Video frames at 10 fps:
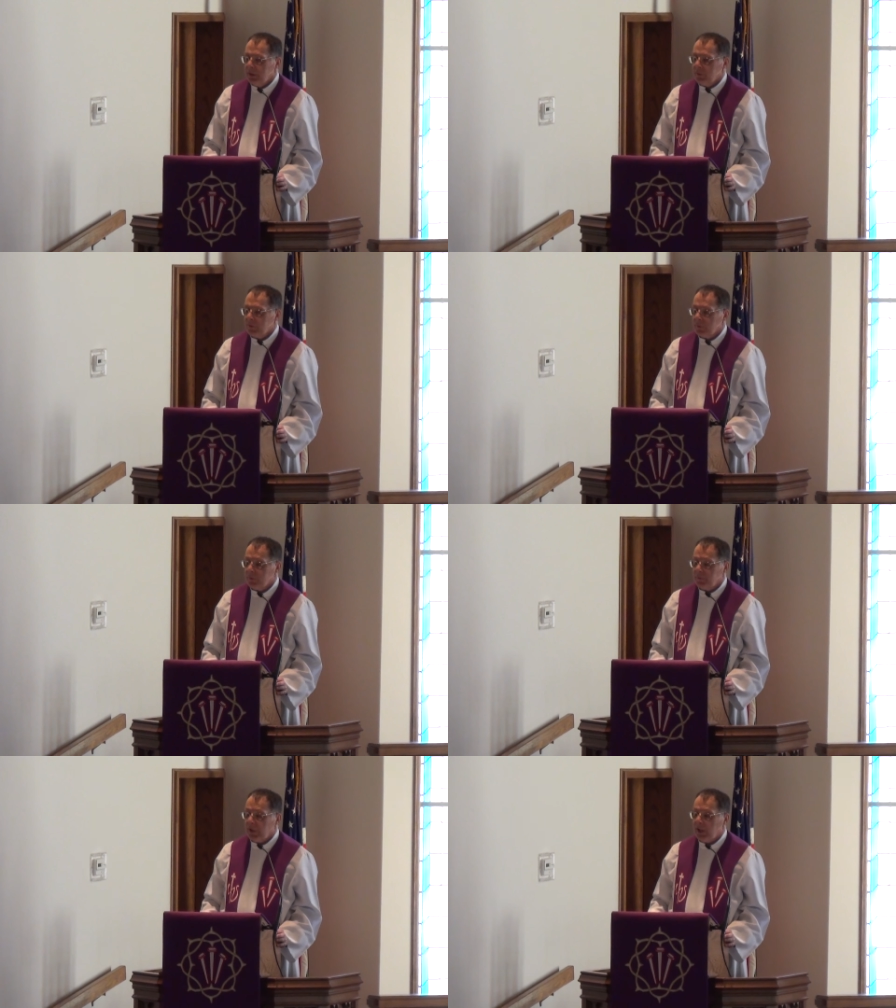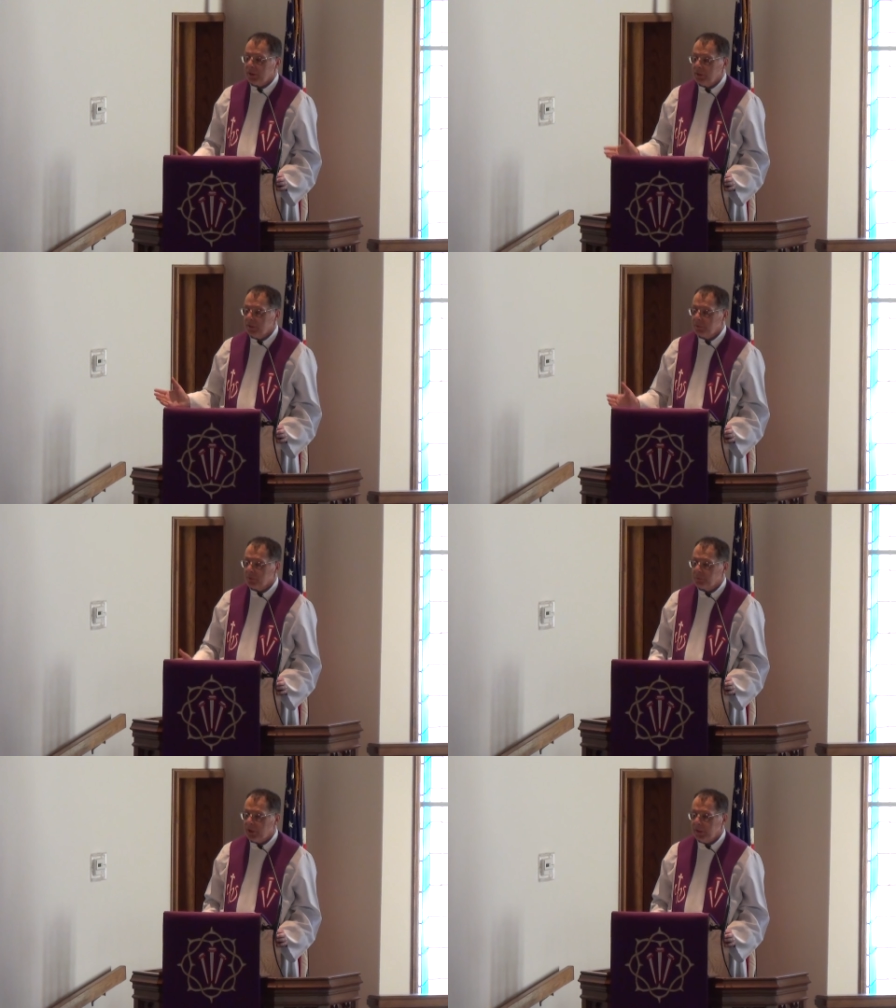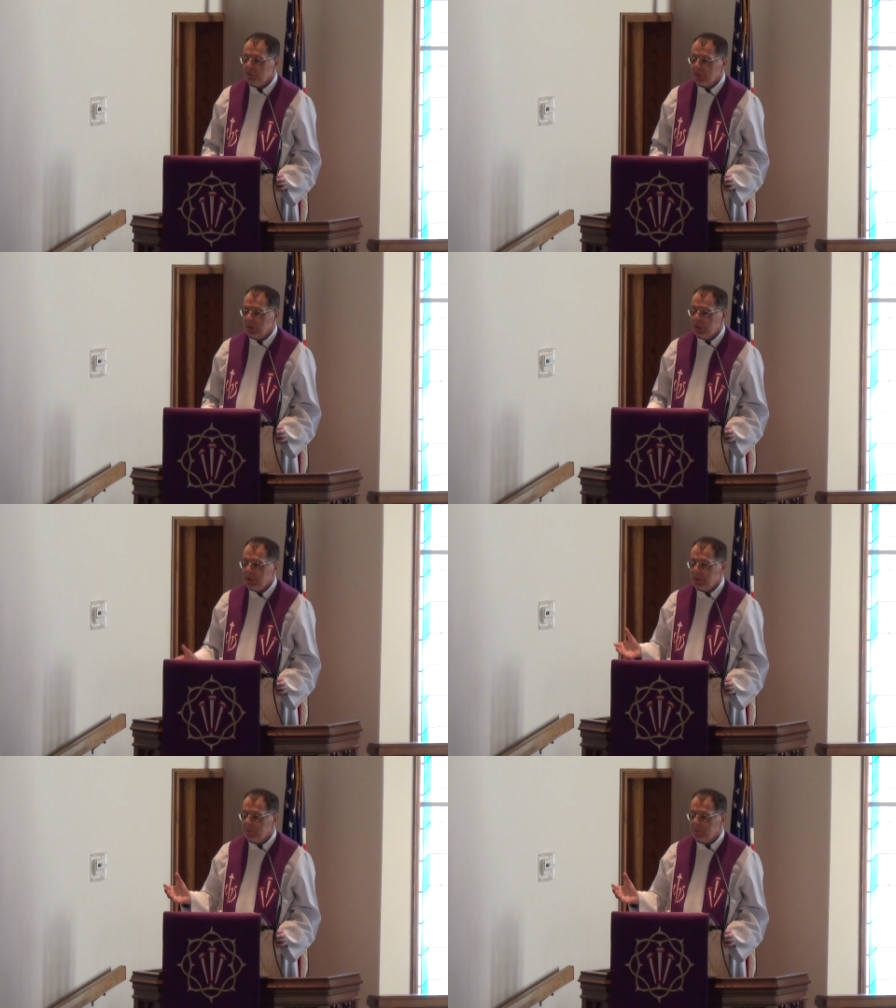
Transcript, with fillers: And so the father, surprisingly,